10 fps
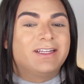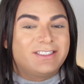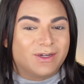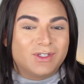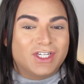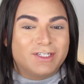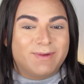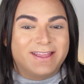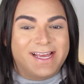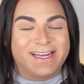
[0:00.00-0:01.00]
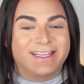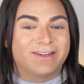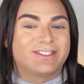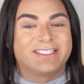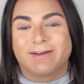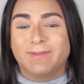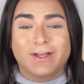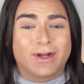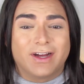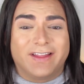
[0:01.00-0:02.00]
Don't judge my lighting, there was something
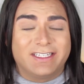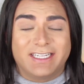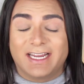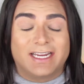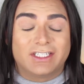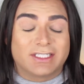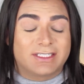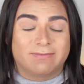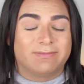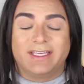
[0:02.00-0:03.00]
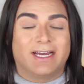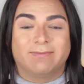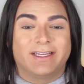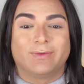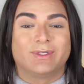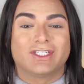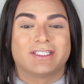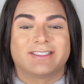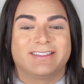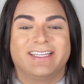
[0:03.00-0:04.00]
going on that day and it was
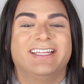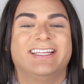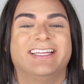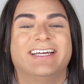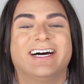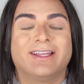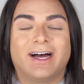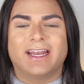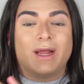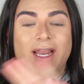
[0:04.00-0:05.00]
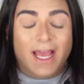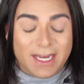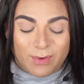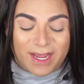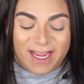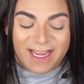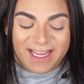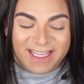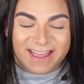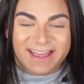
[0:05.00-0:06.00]
just a lot. But anyway,
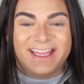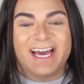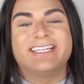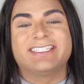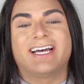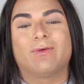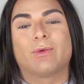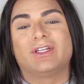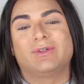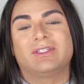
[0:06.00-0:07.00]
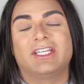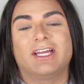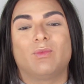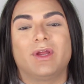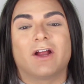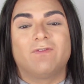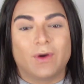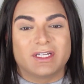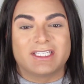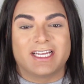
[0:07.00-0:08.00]
that is not what we're doing today. We are
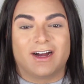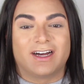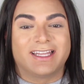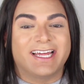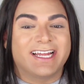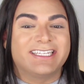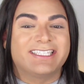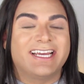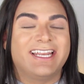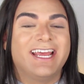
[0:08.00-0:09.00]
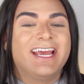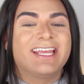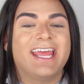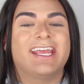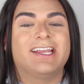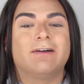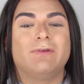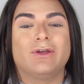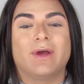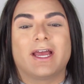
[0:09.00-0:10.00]
focusing on, like I said,
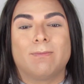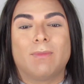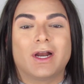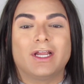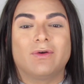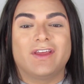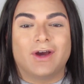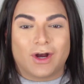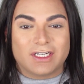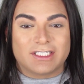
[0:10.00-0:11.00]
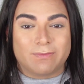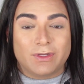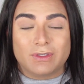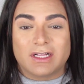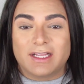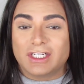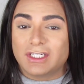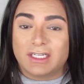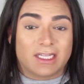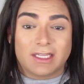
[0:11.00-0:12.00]
KKW and Mario, the Artist and Muse
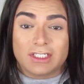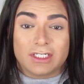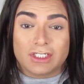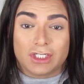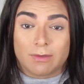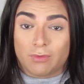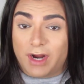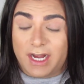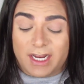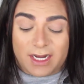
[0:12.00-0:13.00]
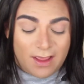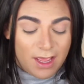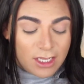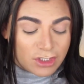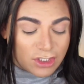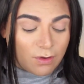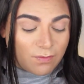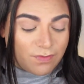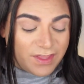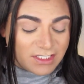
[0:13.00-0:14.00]
collection, and let's just jump right in. So,
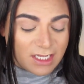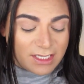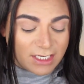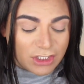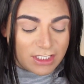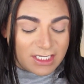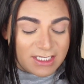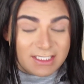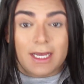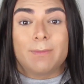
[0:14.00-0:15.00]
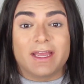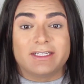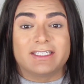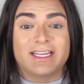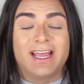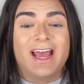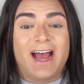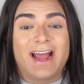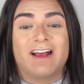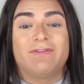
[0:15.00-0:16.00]
this collection is amazing.
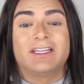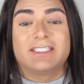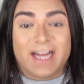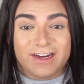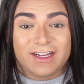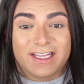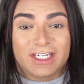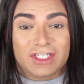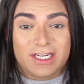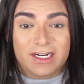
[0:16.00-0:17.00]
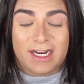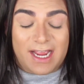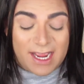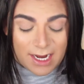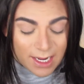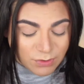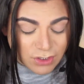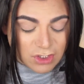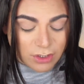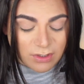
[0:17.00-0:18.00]
I have the entire collection here, and I'm
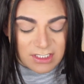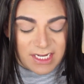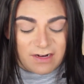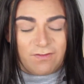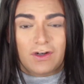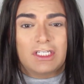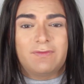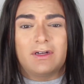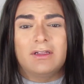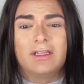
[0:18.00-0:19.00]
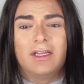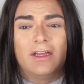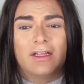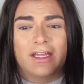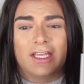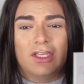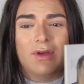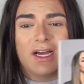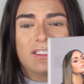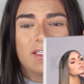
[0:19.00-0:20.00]
just so excited. First of all, like you
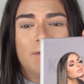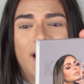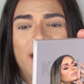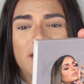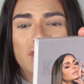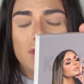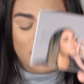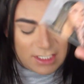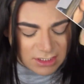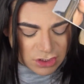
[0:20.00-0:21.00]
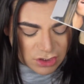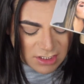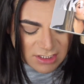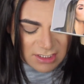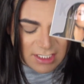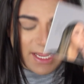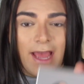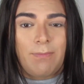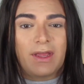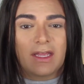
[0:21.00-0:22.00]
guys, the packaging is just
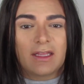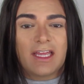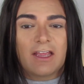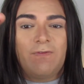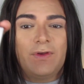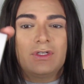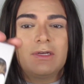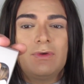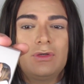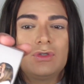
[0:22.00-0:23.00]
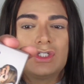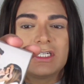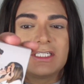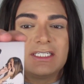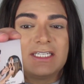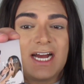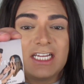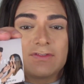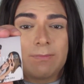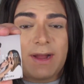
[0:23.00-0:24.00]
epic. Like if you're someone who just
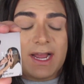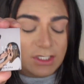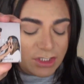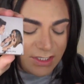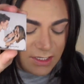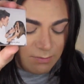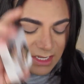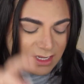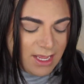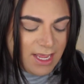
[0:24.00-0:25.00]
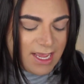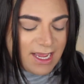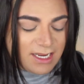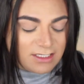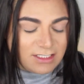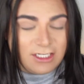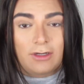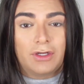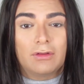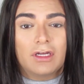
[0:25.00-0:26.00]
dies for packaging like me, and you know,
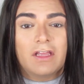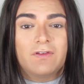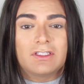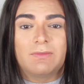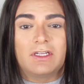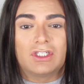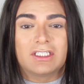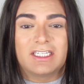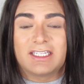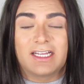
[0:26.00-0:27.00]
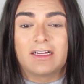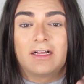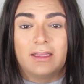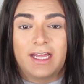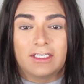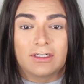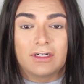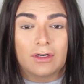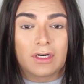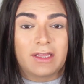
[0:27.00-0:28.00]
you're looking for something just as like a
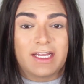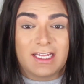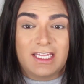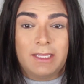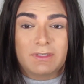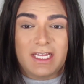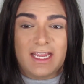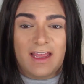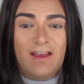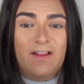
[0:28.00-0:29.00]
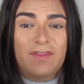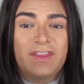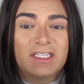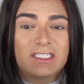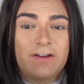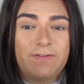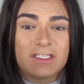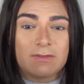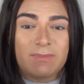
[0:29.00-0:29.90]
collector or like a keepsake, this stuff is